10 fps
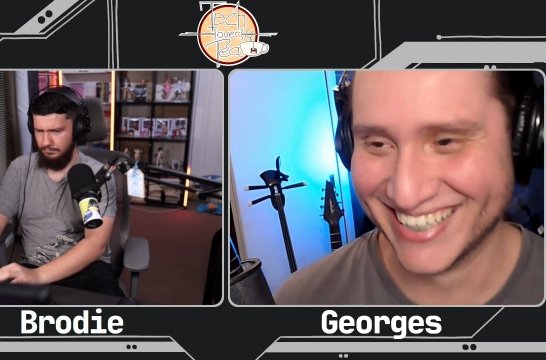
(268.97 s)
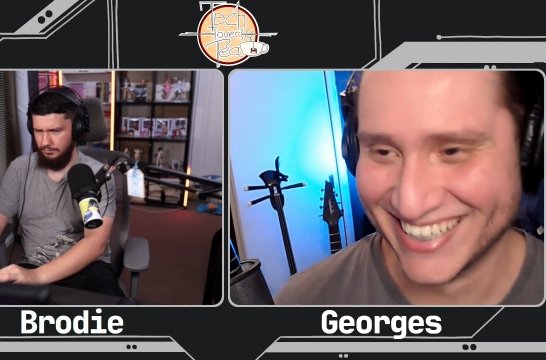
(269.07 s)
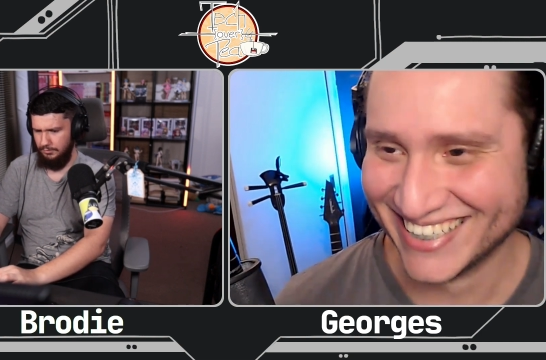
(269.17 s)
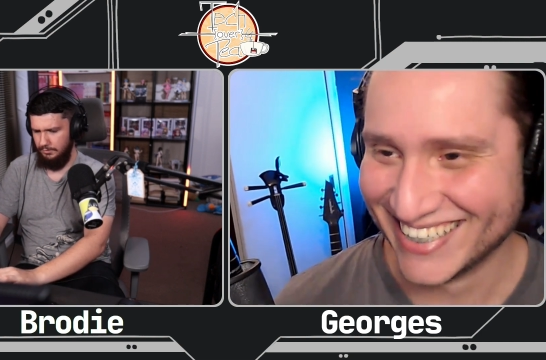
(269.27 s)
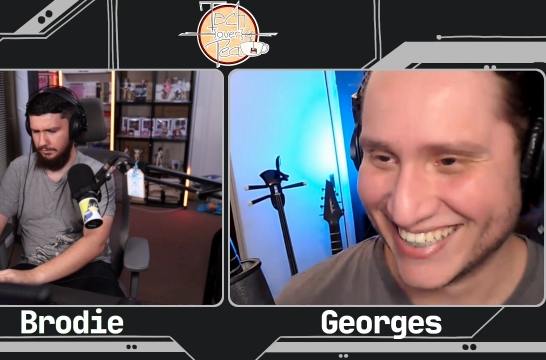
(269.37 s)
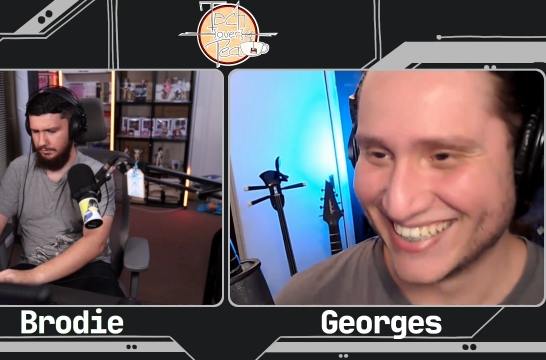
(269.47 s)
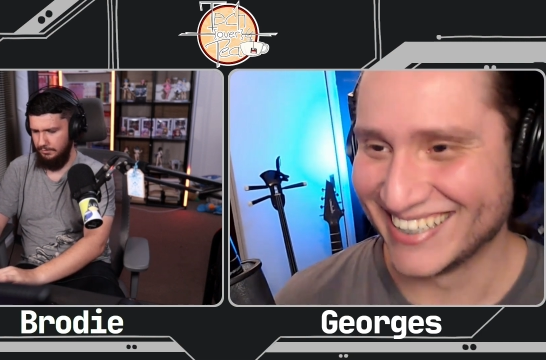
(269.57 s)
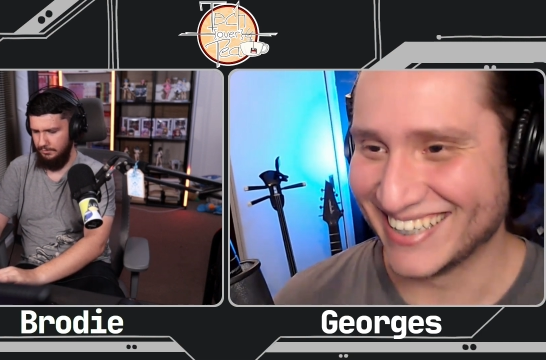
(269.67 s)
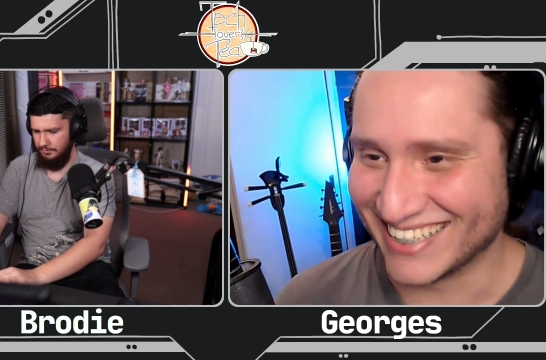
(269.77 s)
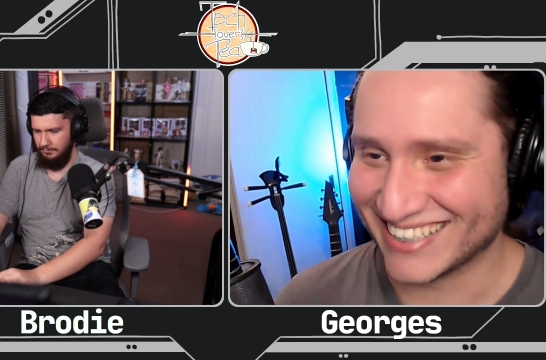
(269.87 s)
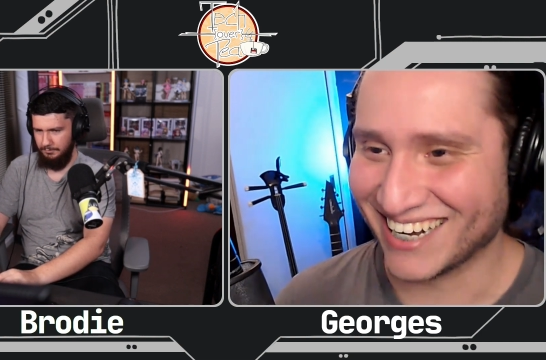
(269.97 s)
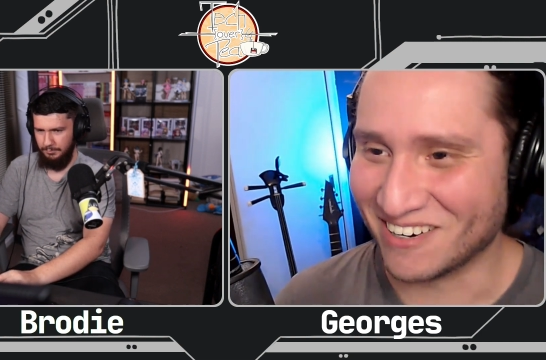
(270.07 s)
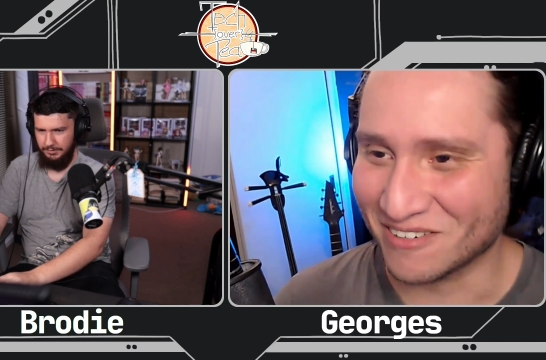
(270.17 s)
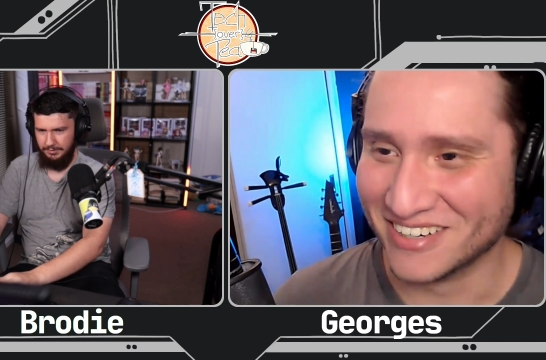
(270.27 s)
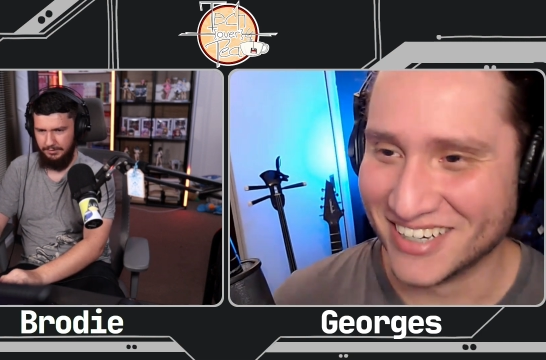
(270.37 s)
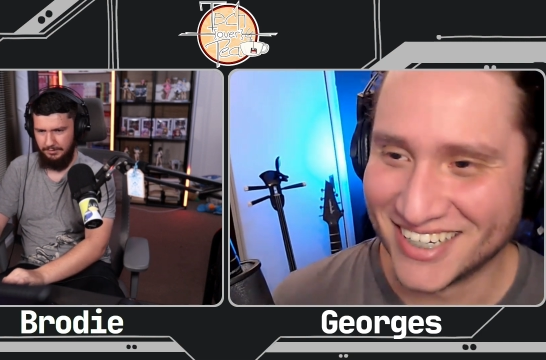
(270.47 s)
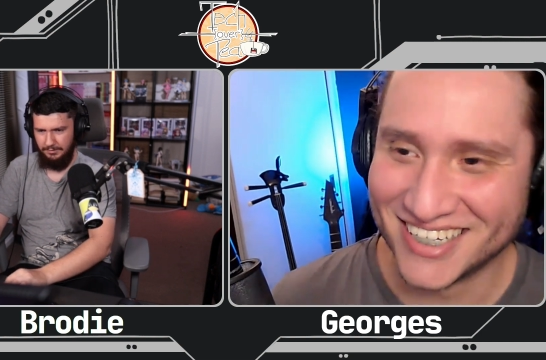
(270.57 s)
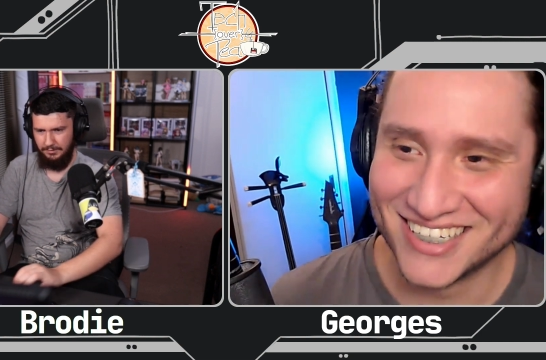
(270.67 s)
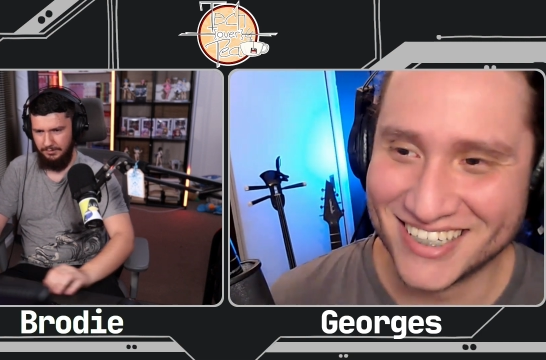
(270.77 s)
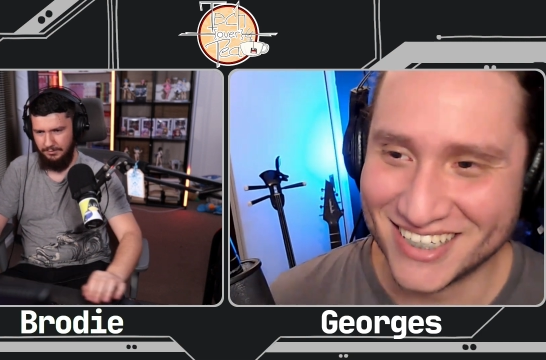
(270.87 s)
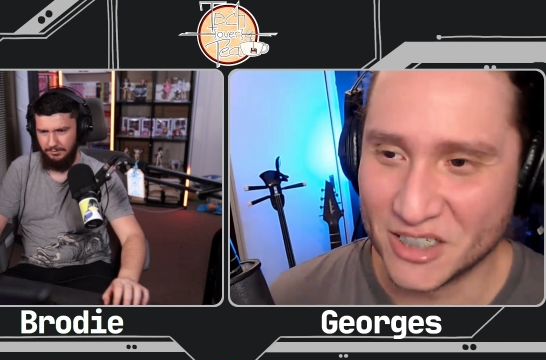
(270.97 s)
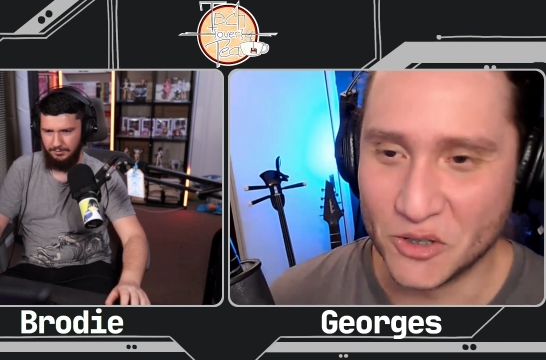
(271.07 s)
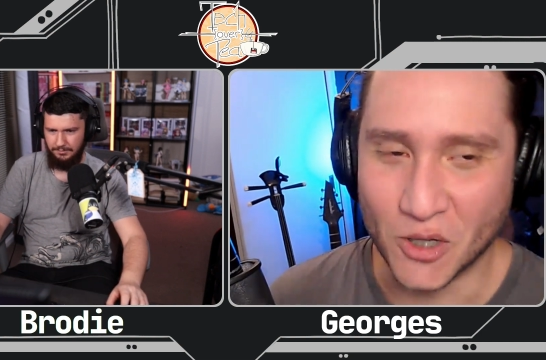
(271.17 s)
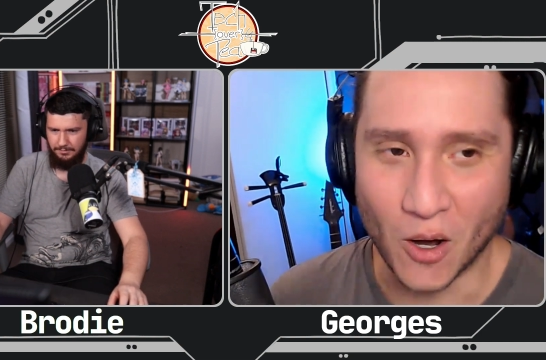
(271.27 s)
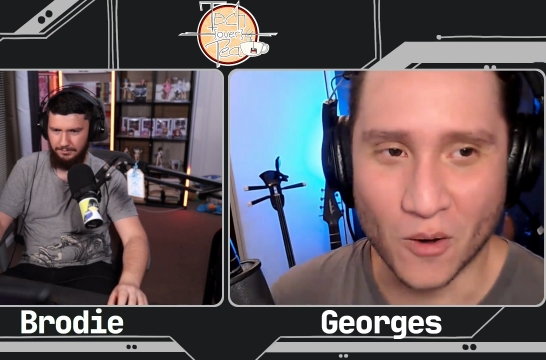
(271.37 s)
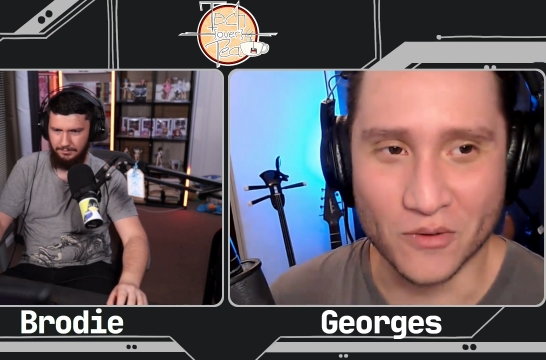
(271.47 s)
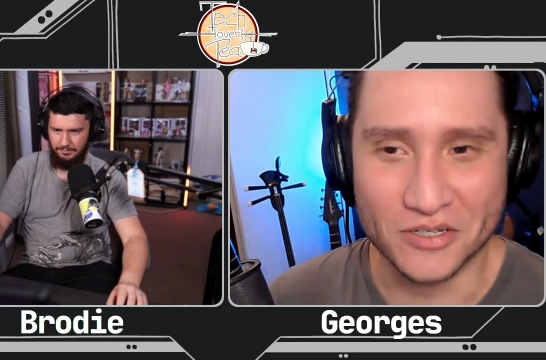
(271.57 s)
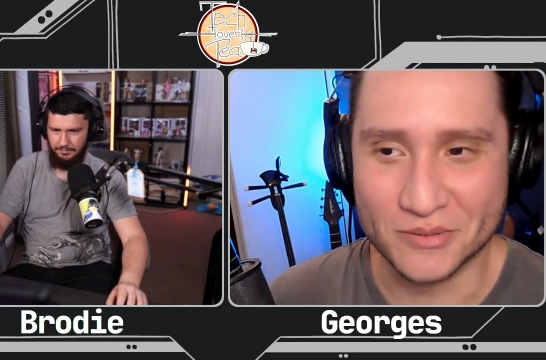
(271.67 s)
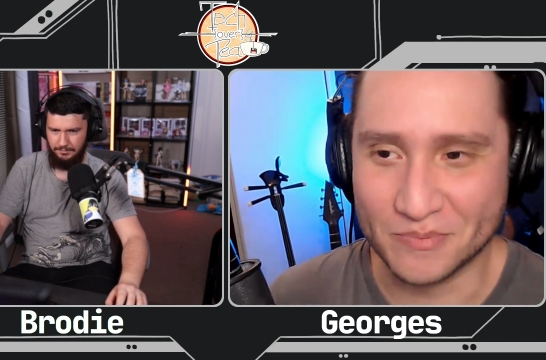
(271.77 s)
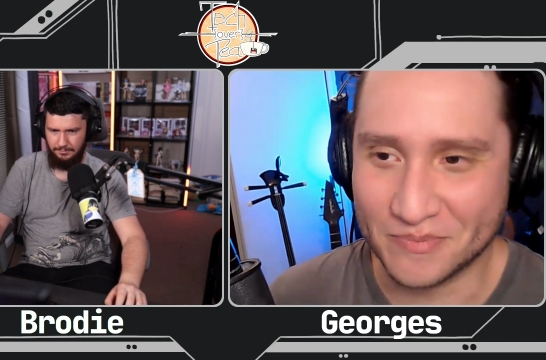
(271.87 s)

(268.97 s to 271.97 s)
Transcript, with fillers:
Speaker 1: Size of that's Brazil. How tall this